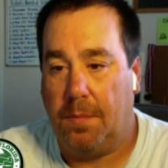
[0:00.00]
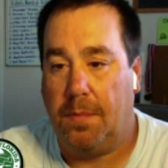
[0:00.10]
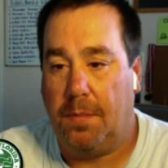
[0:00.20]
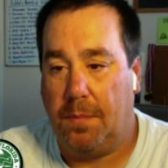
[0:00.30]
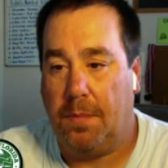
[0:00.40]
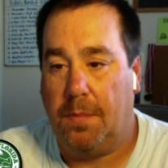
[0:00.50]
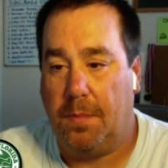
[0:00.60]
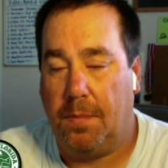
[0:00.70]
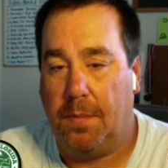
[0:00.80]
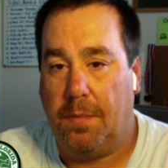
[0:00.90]

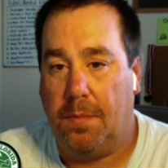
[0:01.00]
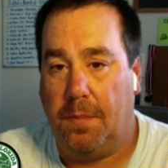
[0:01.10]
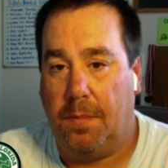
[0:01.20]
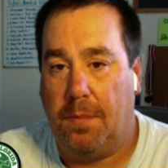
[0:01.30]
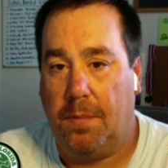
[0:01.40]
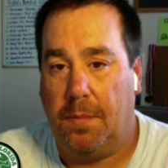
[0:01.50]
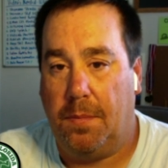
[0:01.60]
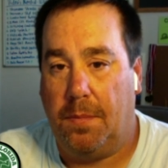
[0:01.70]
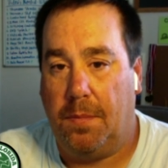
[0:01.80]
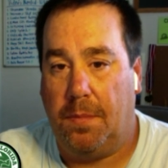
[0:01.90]

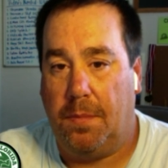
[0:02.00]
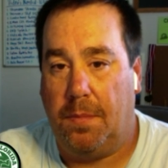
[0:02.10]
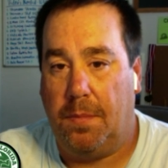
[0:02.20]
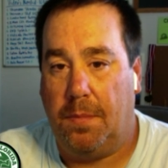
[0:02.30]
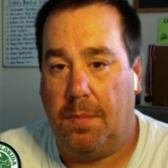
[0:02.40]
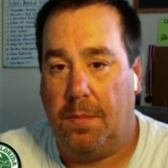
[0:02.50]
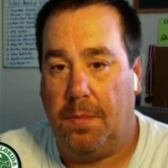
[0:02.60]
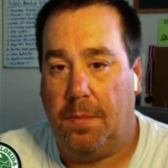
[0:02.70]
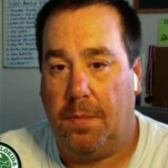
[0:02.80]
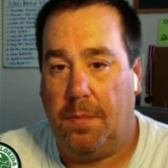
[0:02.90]

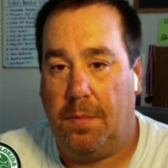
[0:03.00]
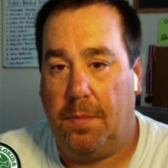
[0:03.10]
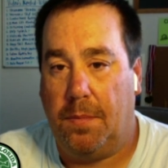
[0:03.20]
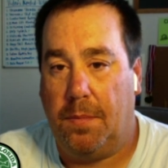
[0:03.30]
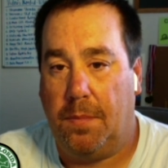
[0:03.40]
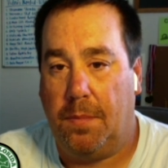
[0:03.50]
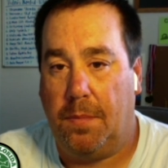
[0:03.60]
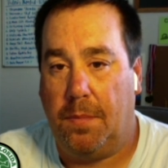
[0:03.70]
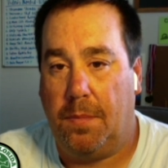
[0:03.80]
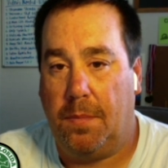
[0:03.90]

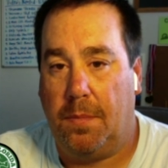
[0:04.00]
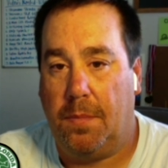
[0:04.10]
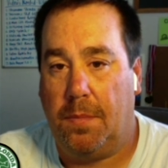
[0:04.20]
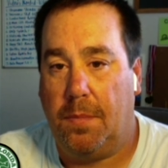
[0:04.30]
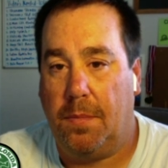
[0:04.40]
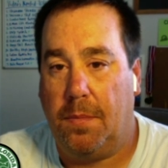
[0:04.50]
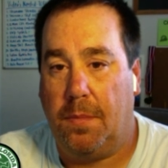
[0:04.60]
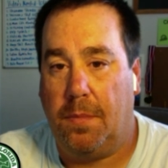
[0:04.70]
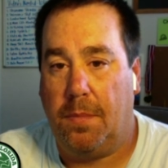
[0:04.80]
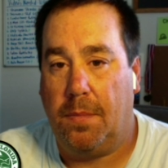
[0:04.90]
(not speaking)